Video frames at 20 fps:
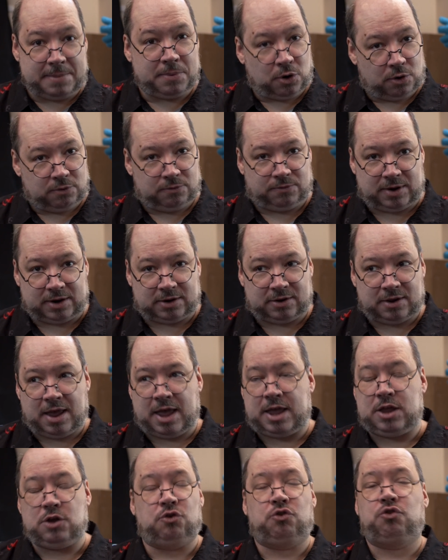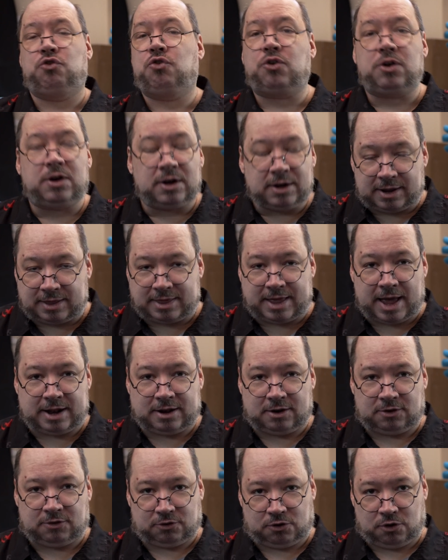perfect. You shouldn't let that
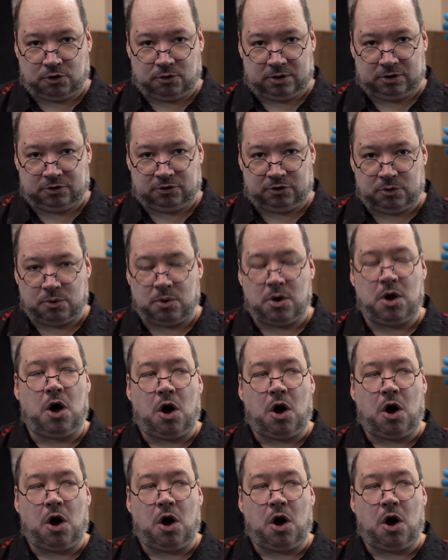discourage you.